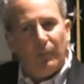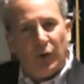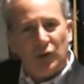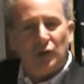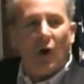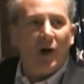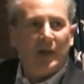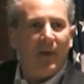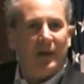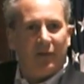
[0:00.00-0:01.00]
Bush
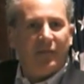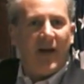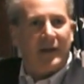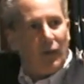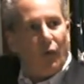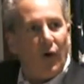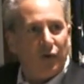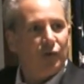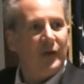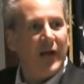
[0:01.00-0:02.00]
talked about the fact that
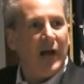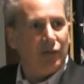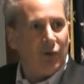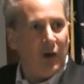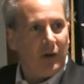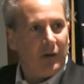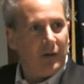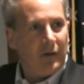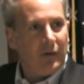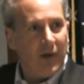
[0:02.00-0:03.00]
Wall Street got
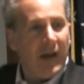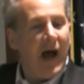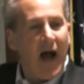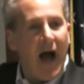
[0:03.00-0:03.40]
drunk, right?